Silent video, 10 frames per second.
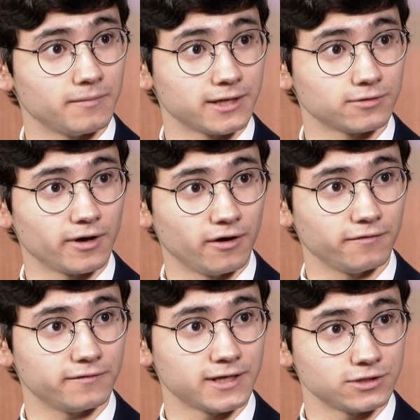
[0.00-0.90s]
mental
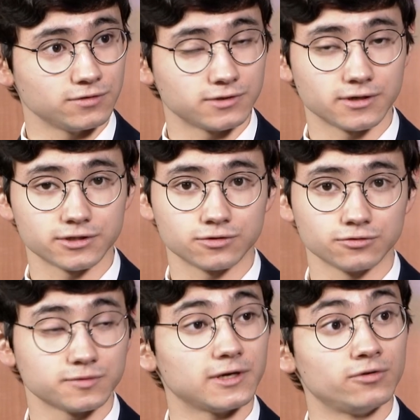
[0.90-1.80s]
health issues in our
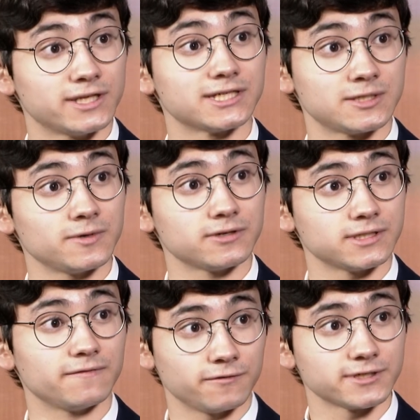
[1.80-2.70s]
schools, but who has experienced
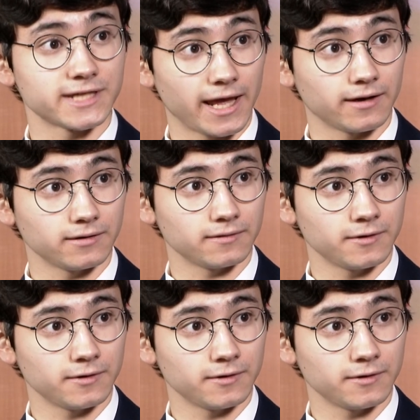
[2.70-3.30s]
it firsthand.